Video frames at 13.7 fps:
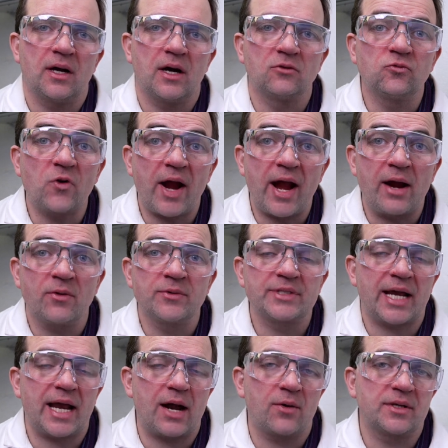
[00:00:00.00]
around
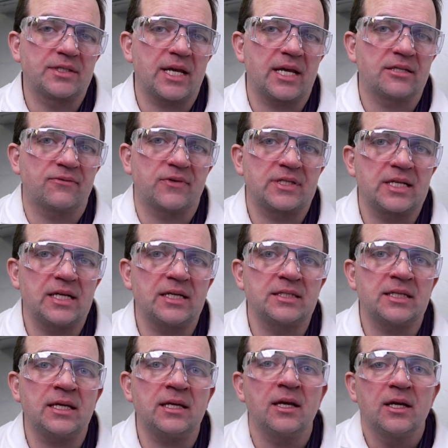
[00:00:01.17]
our test
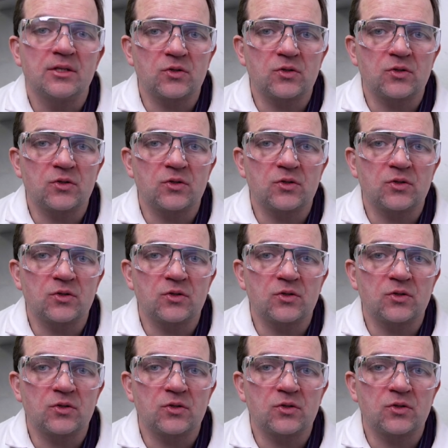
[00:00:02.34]
facility